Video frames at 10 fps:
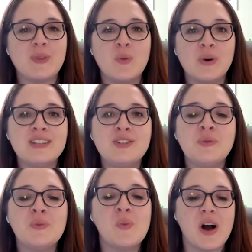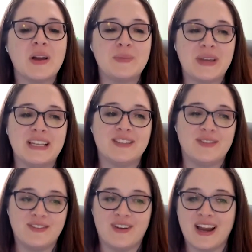what is your one piece
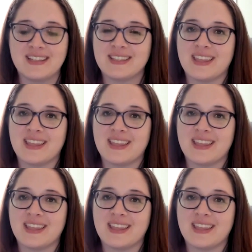of advice?